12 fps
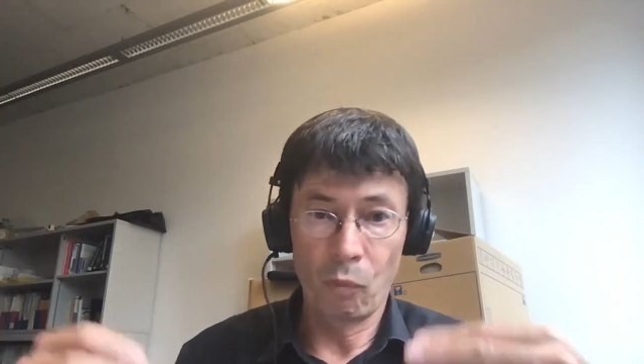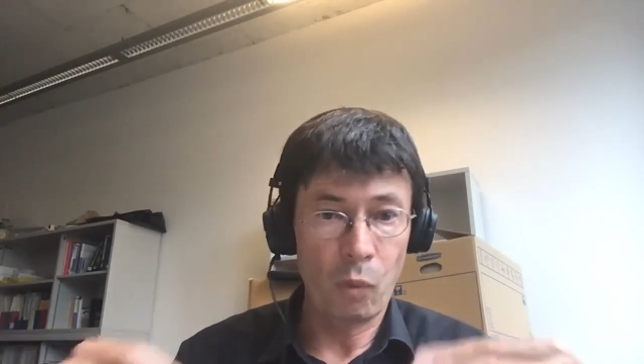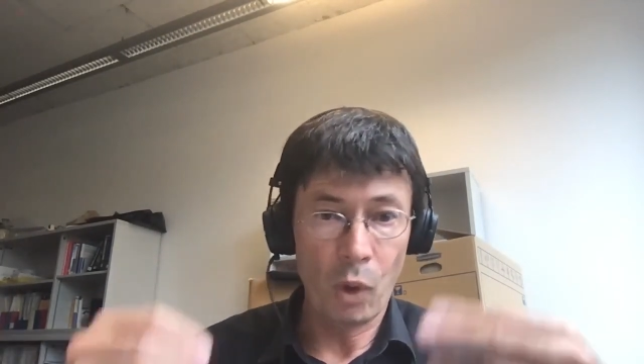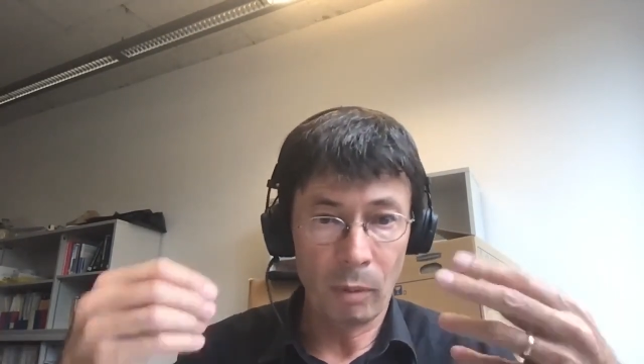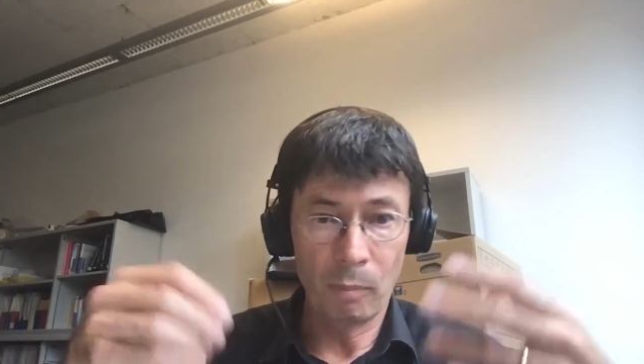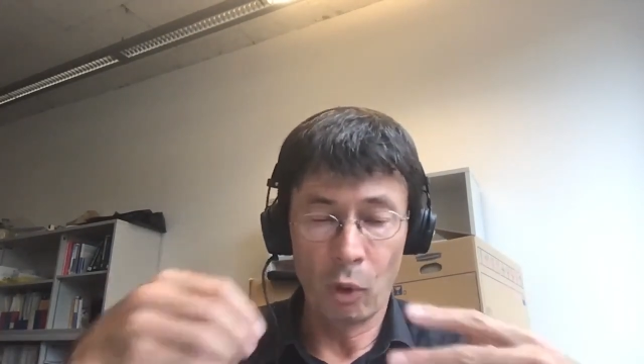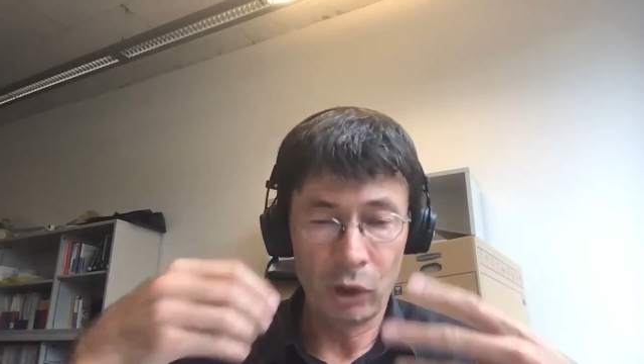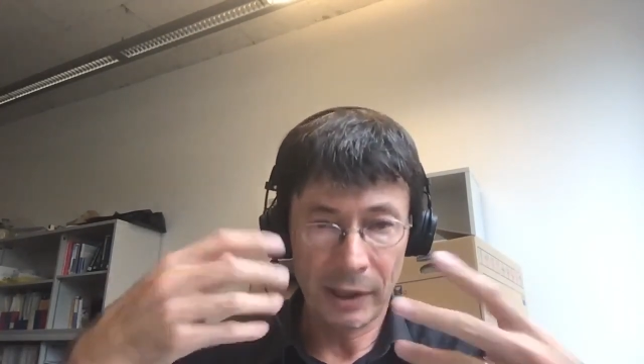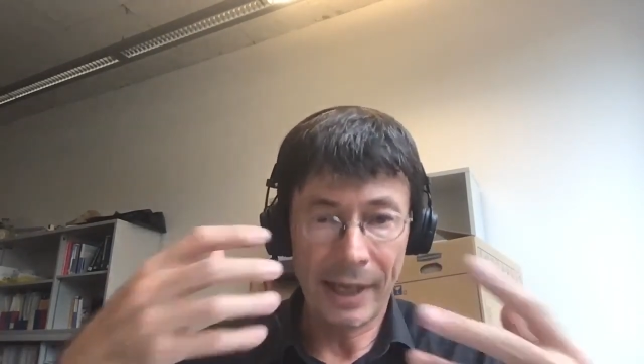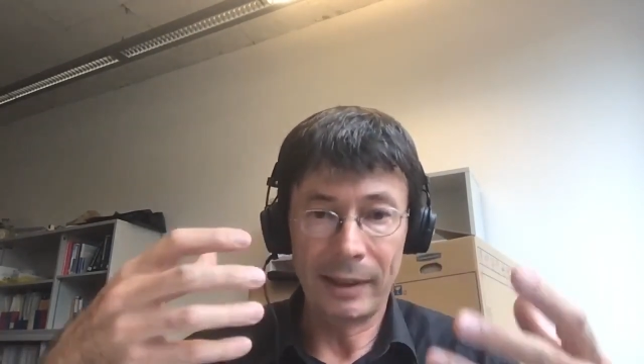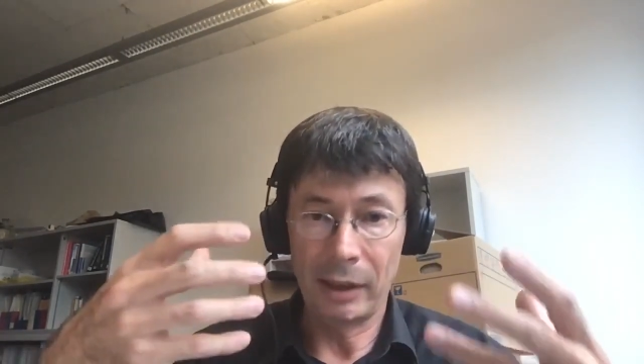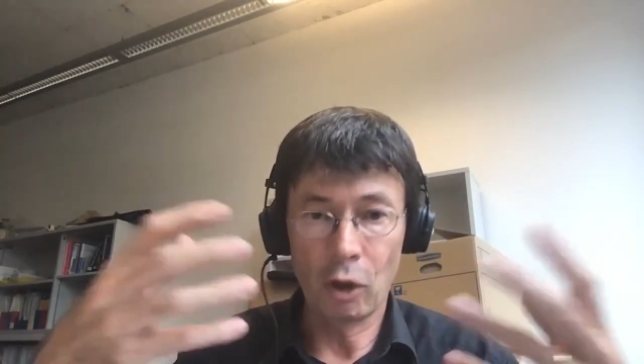were most
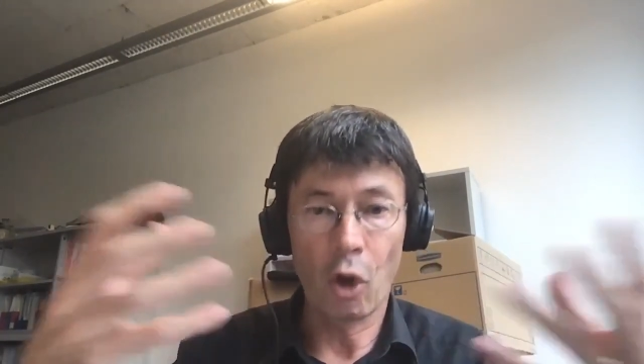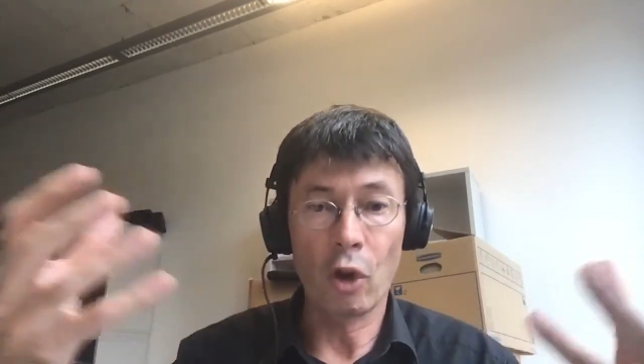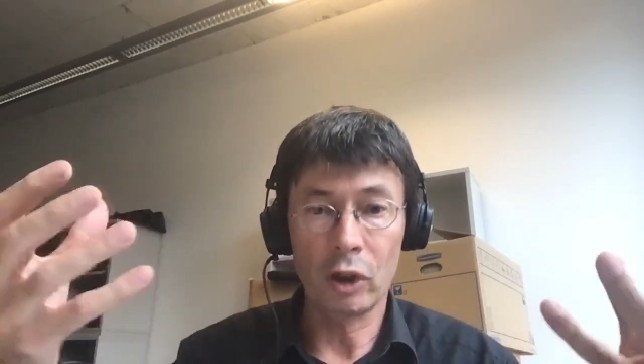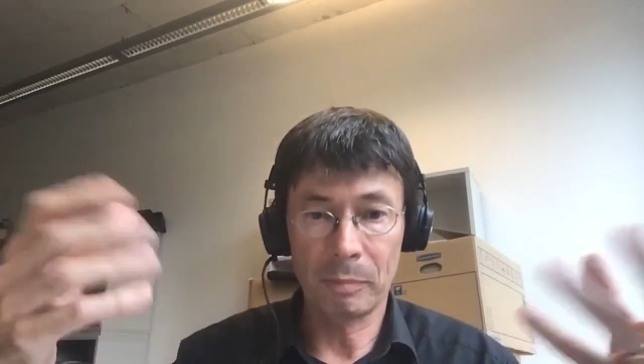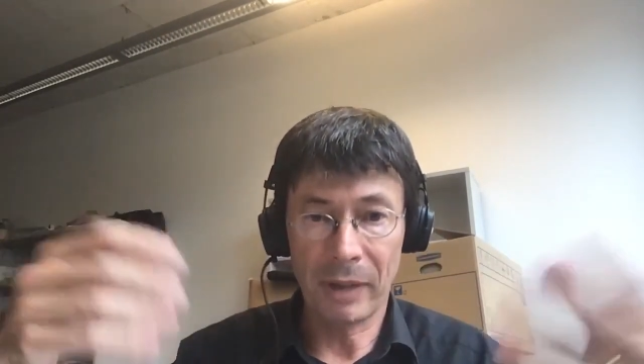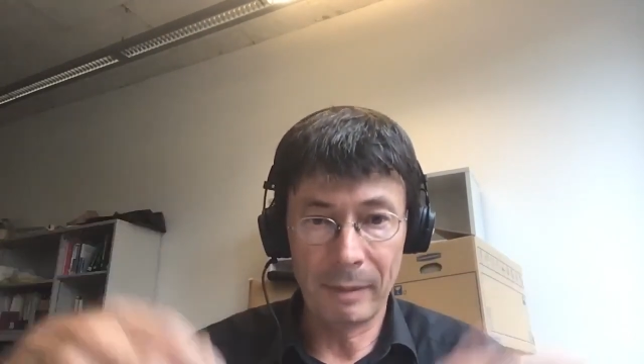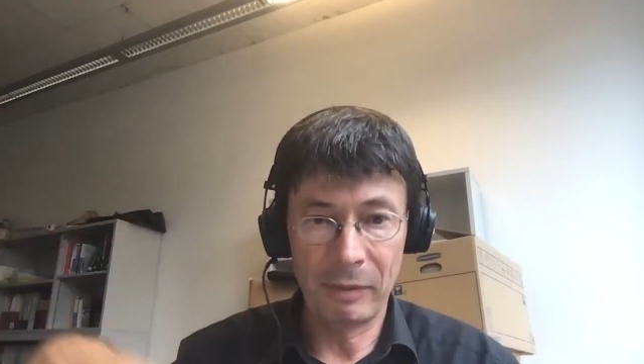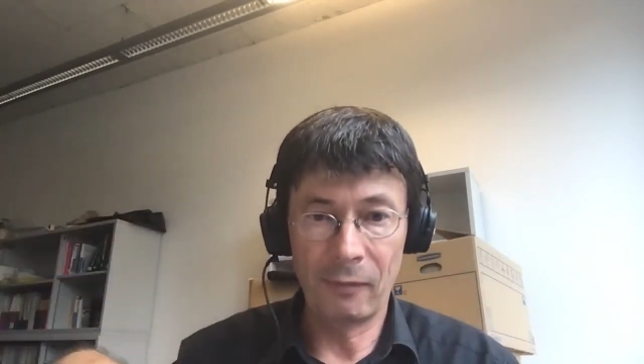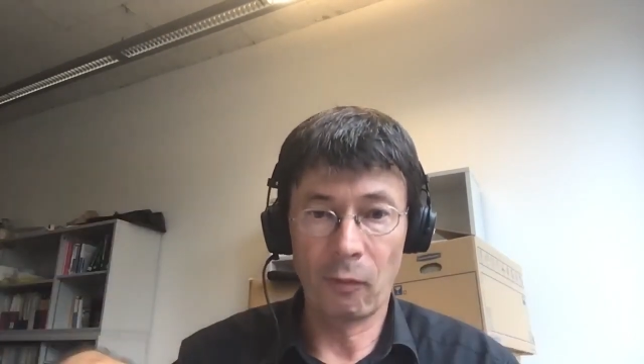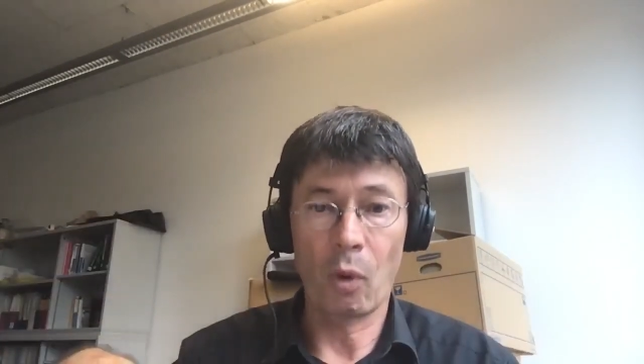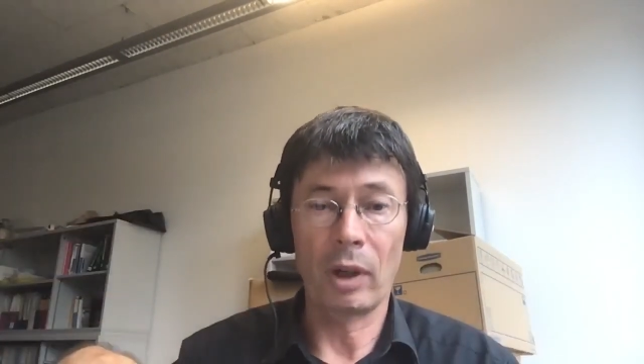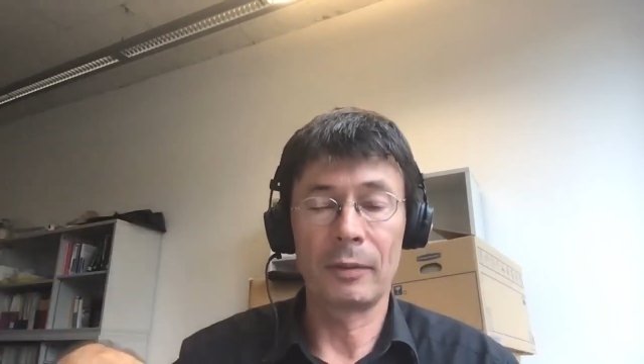likely caused by
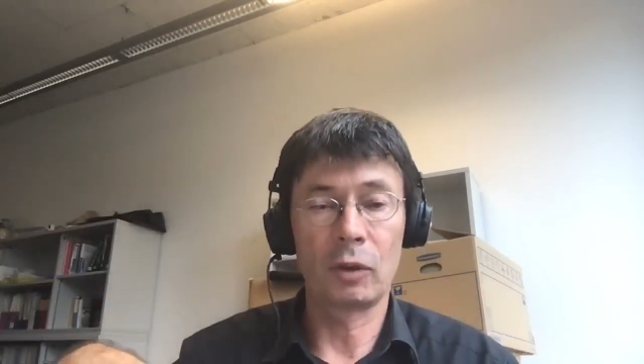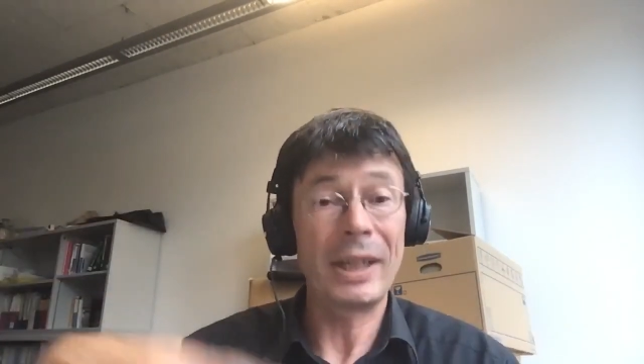PFOA.